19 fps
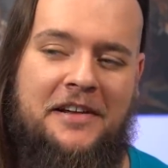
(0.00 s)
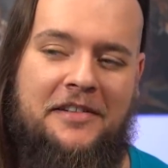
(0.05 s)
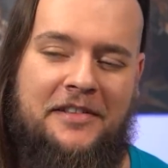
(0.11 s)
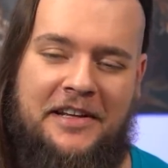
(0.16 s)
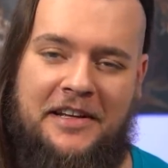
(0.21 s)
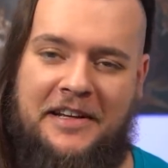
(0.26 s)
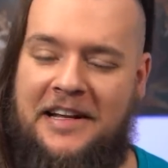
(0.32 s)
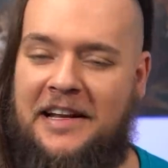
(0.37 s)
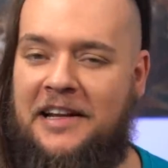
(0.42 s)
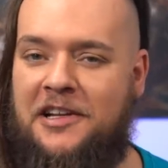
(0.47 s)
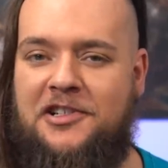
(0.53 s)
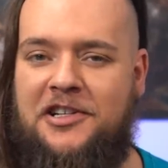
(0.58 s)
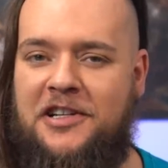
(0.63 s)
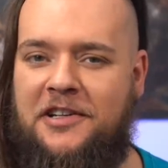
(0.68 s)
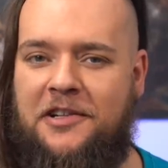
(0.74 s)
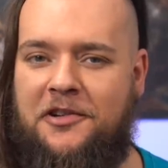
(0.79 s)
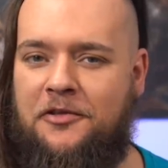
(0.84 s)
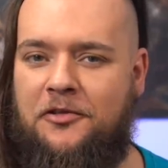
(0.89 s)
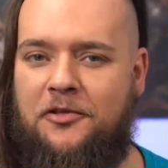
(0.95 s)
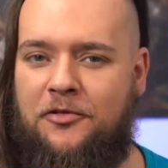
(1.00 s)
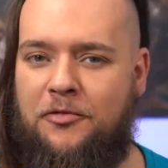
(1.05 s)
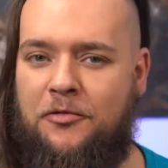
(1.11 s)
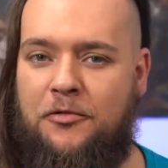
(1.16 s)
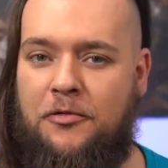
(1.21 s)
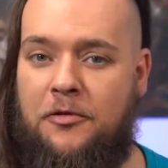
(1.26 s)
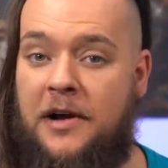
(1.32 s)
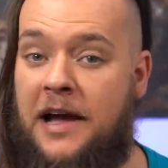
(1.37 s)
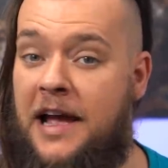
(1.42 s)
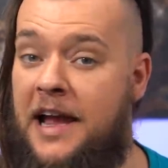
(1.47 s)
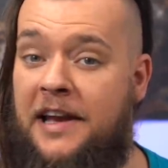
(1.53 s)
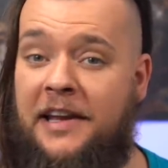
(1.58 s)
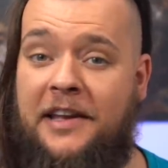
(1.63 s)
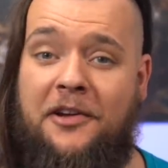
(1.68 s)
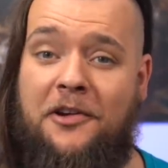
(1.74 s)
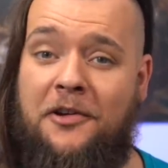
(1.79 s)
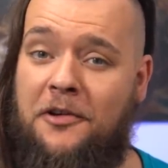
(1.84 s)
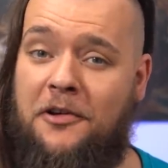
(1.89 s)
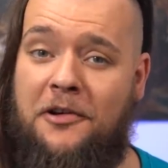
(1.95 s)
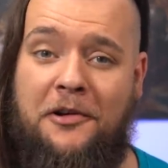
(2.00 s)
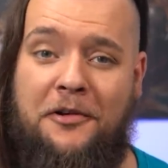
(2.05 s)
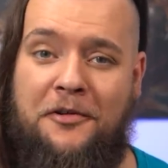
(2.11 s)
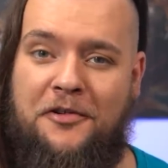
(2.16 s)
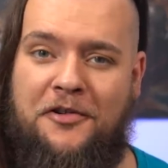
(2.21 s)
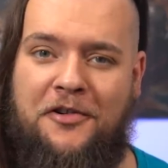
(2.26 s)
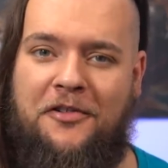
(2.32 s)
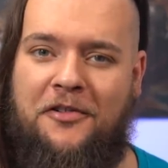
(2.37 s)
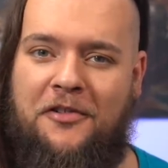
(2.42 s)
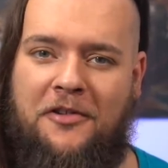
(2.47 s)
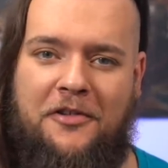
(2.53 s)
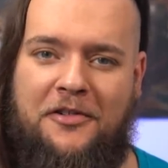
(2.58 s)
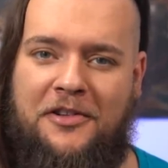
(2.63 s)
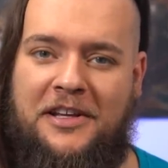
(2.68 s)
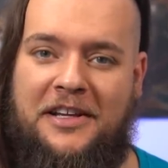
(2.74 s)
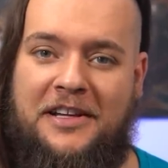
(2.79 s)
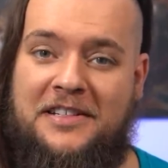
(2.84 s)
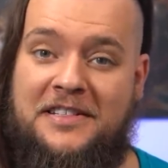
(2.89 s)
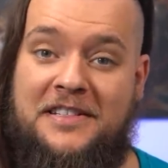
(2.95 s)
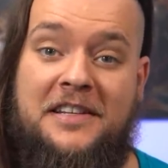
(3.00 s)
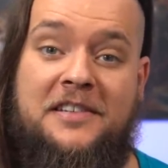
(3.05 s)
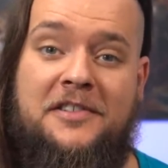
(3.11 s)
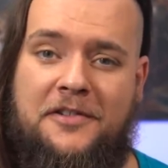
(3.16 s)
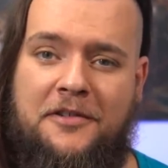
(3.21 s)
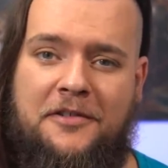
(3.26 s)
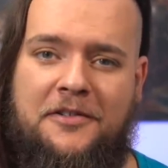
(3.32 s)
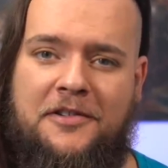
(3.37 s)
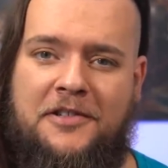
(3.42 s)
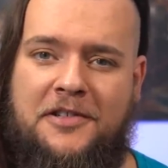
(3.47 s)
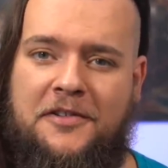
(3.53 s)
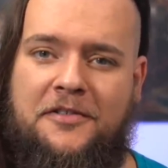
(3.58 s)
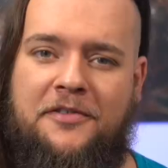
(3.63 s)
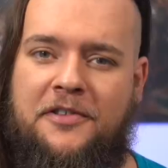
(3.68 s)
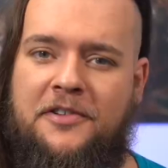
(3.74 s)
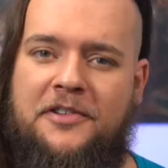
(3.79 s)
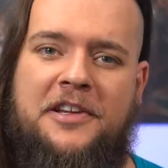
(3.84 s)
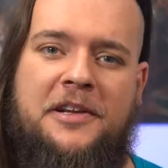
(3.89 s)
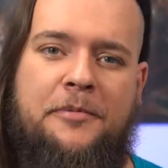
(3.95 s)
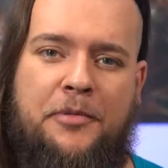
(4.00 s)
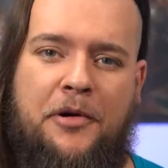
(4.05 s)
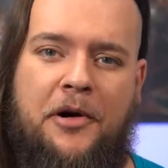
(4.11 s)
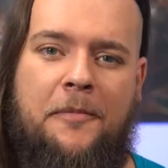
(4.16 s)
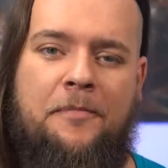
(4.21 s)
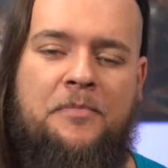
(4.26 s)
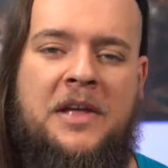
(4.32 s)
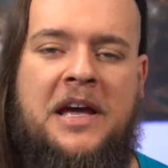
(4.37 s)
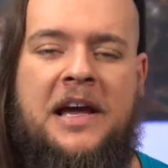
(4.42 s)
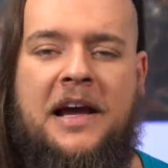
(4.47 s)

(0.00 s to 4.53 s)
The analogy doesn't draw any conclusion on the existence of the teapot